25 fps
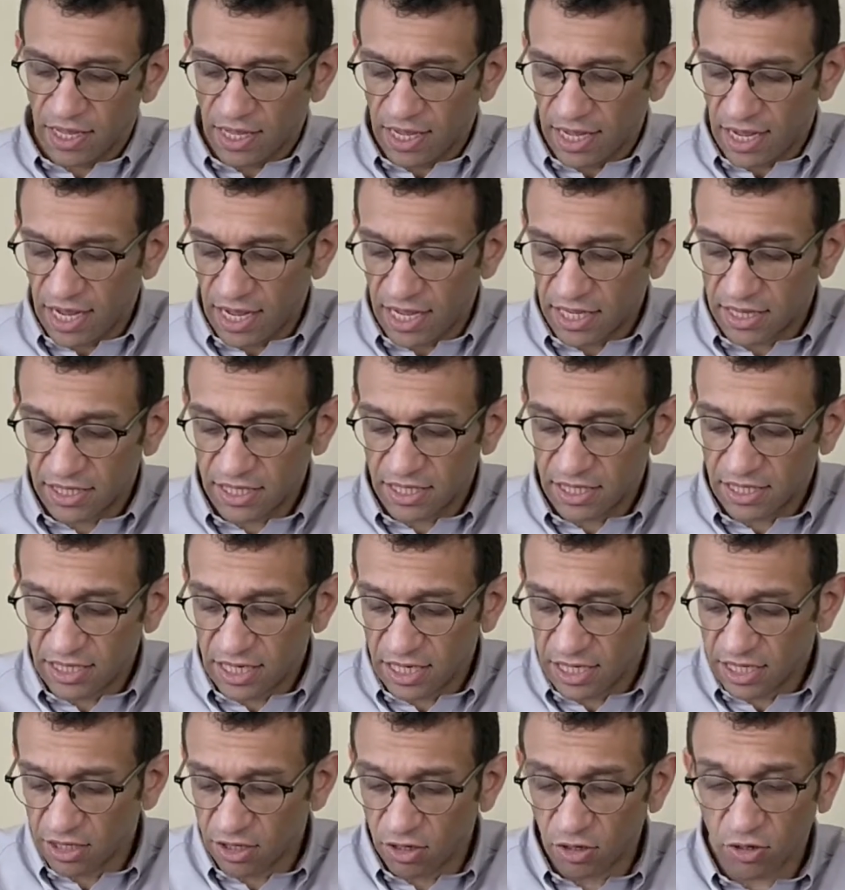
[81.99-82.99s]
and the
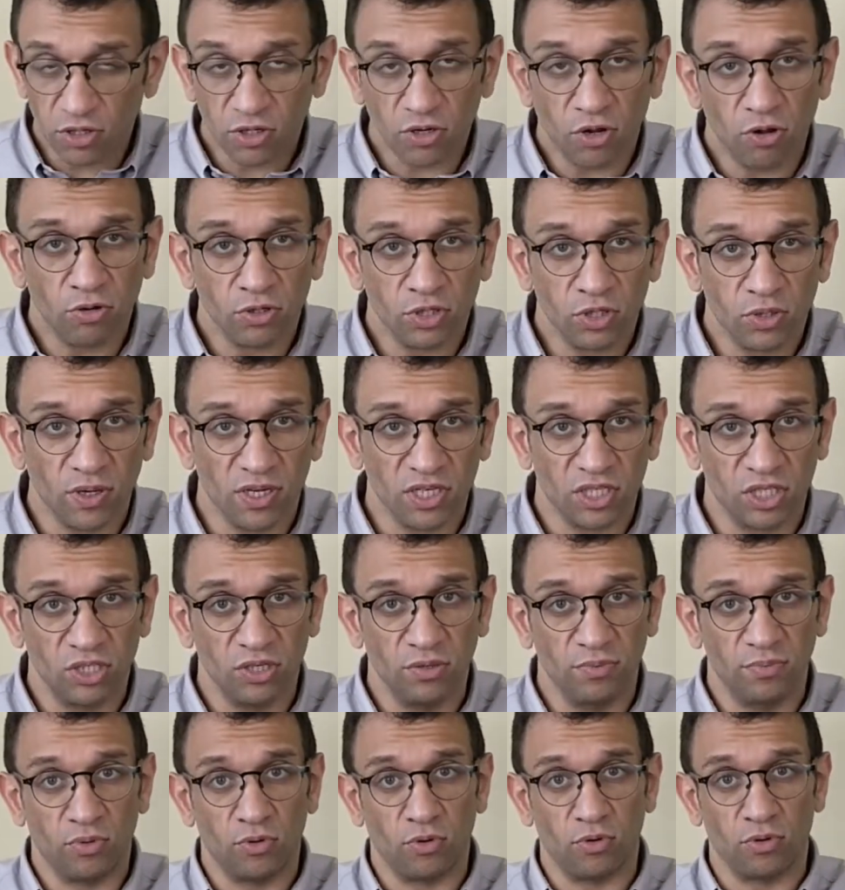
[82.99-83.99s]
data logger also has two
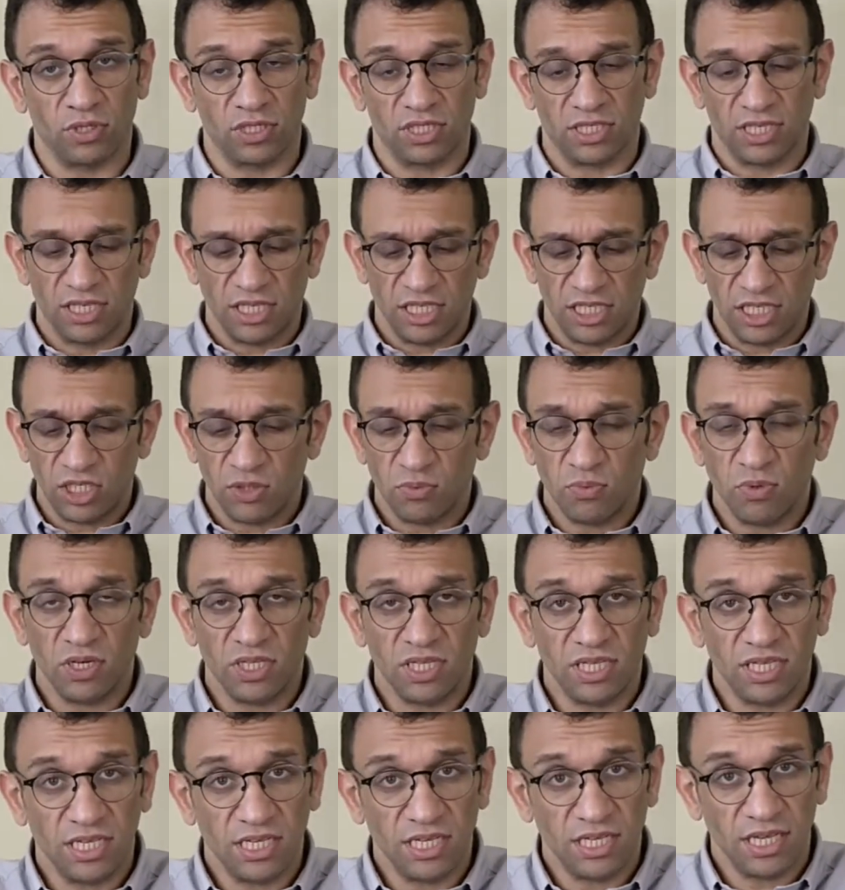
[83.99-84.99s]
ports, and this is where
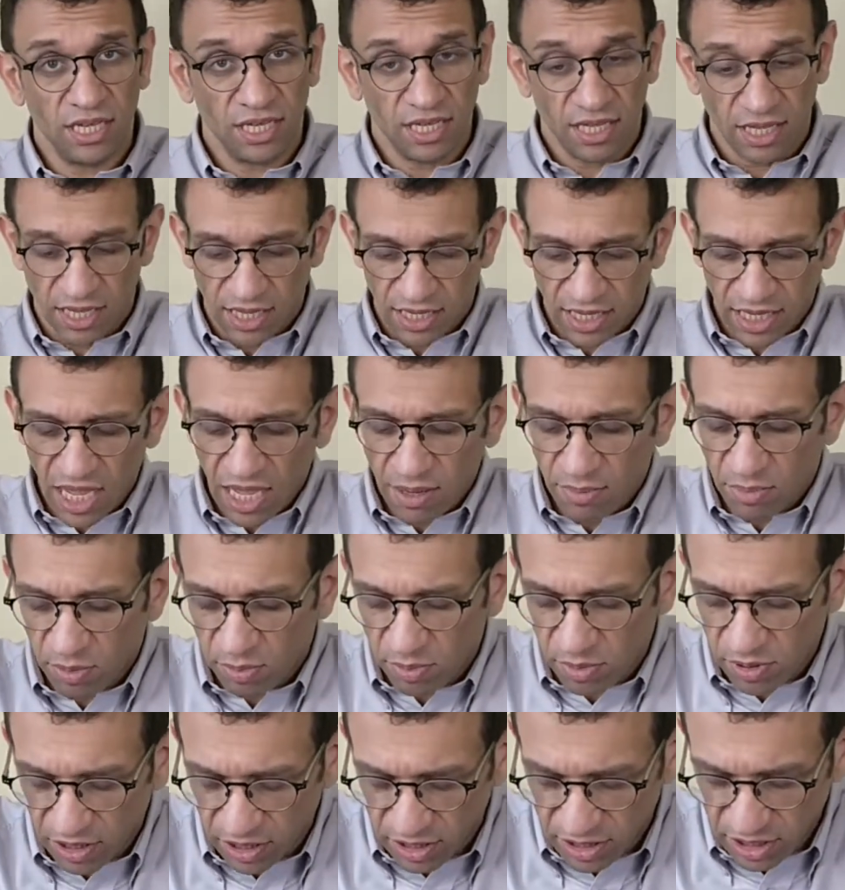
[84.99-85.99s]
the cable
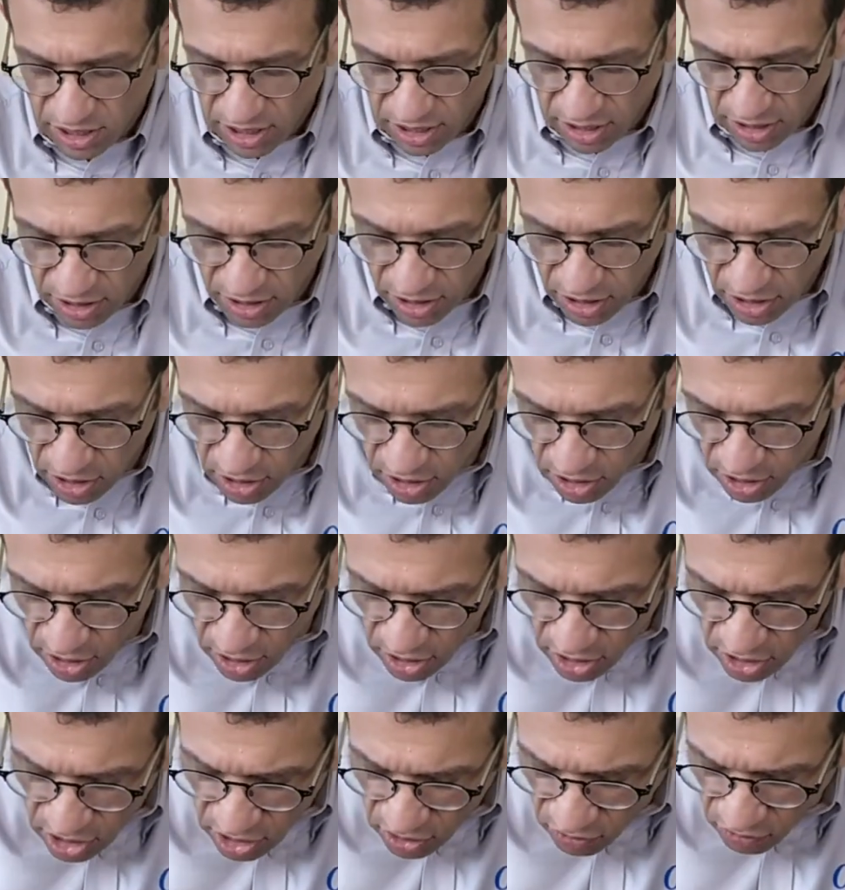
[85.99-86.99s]
plugs in.
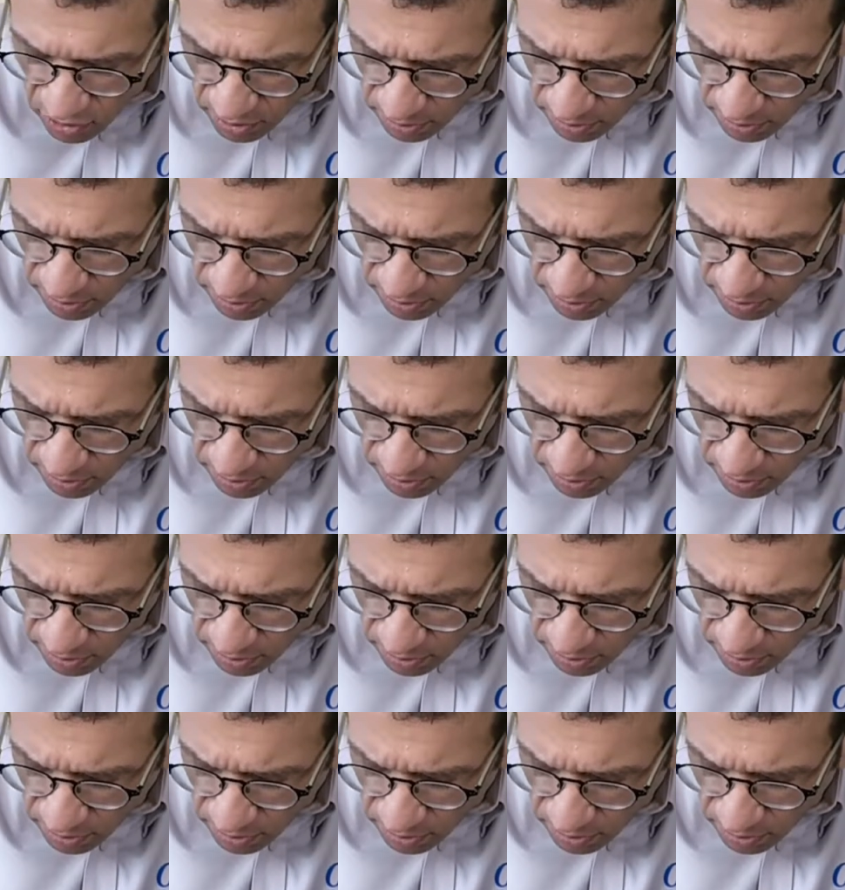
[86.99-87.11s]
So if we